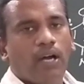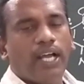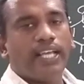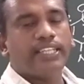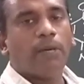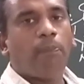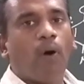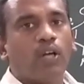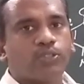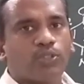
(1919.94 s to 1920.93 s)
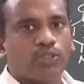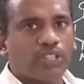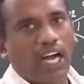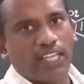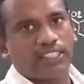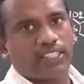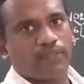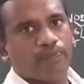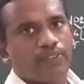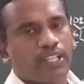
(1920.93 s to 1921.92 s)
in the positive charge.
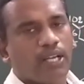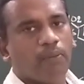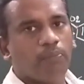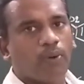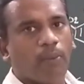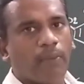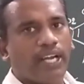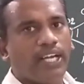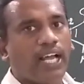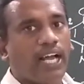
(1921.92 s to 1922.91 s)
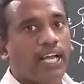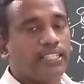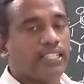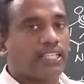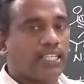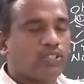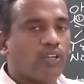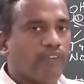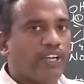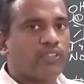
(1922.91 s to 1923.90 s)
Bromide in the case
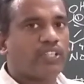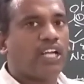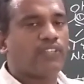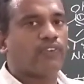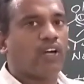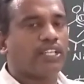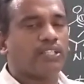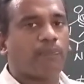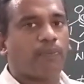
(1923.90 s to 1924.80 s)
of net charge, we got the